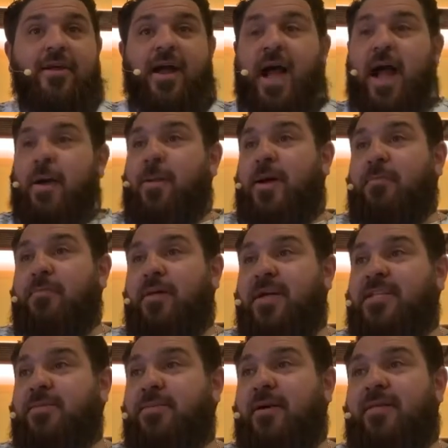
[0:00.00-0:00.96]
I'm at a
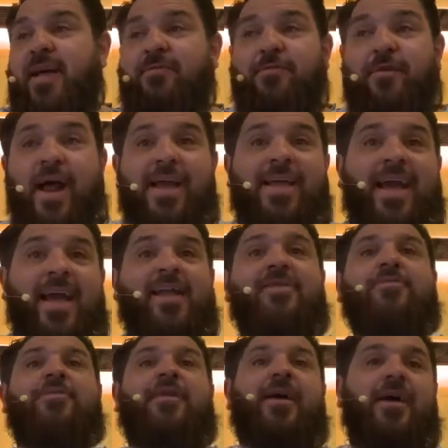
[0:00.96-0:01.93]
place in my life where I can
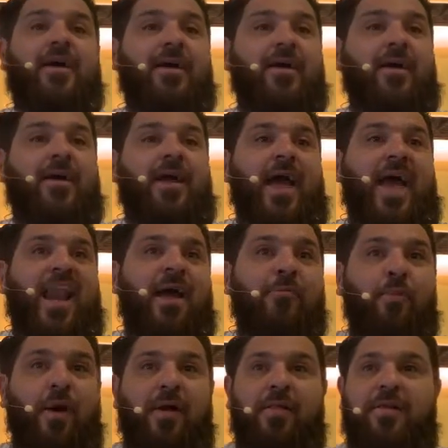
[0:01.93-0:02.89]
do that. And
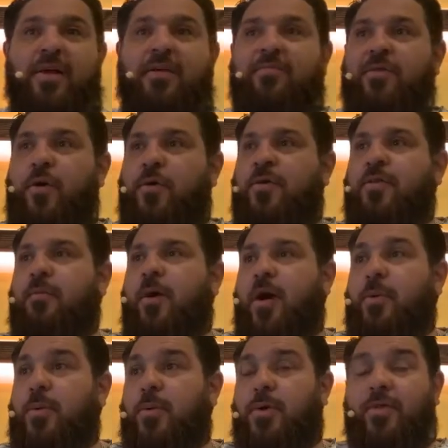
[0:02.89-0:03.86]
I'm well enough known in the
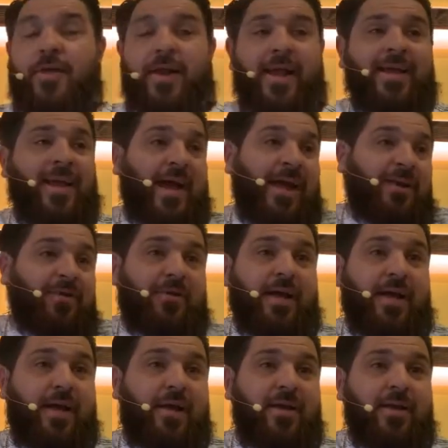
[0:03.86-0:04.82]
barber world that I can do
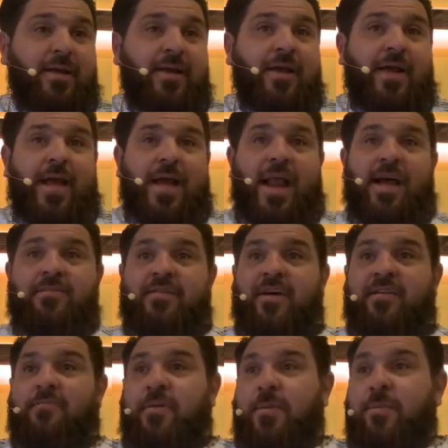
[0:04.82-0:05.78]
that. And I have
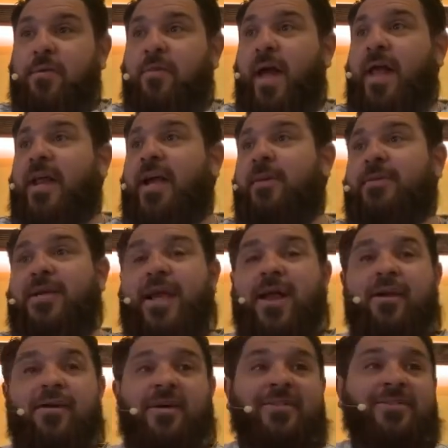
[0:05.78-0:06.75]
enough people lining up to get
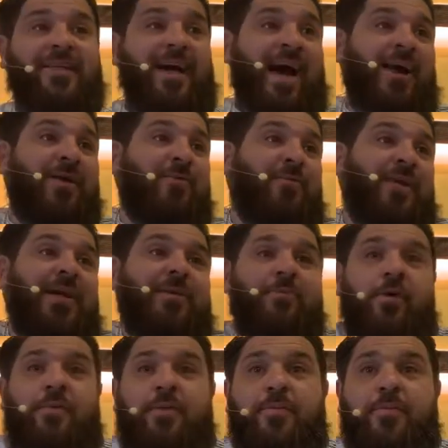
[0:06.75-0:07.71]
haircuts that I don't need
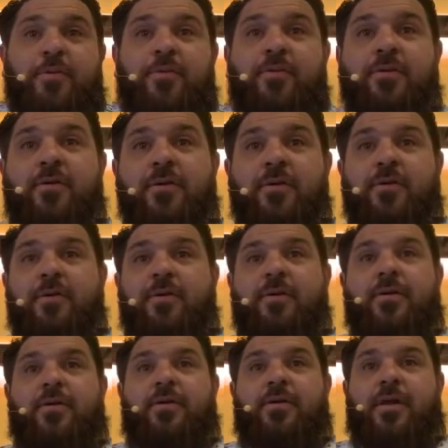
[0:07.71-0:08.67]
more people.
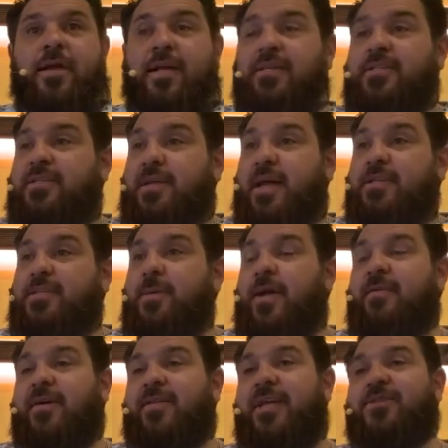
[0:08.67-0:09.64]
As a
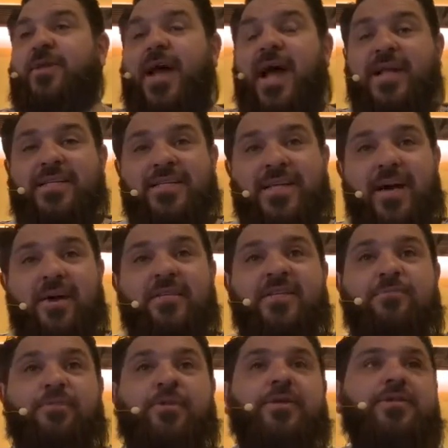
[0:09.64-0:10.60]
matter of fact, that's what I had to tell
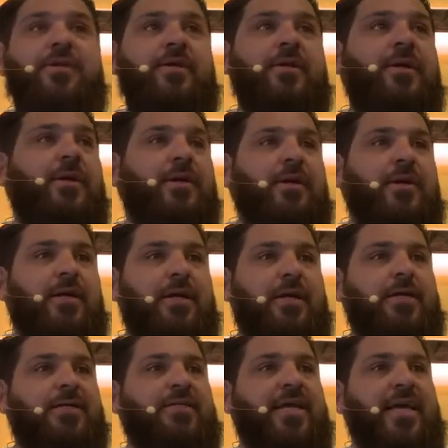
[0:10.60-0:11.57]
this person
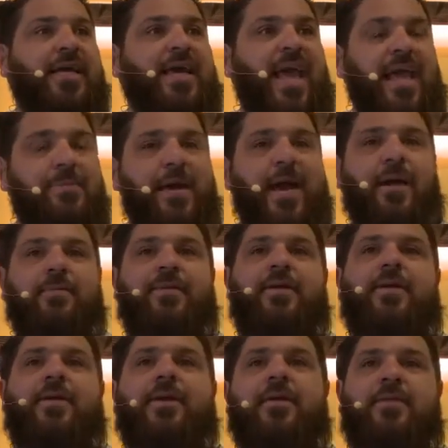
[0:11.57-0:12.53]
is they came at
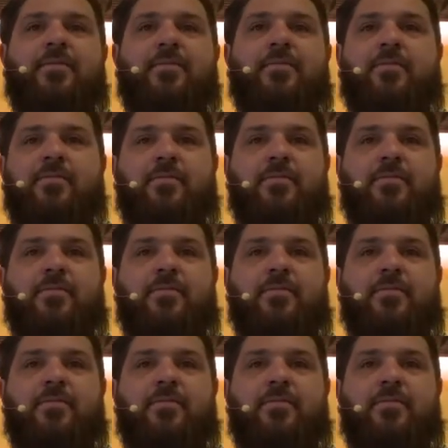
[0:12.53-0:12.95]
me and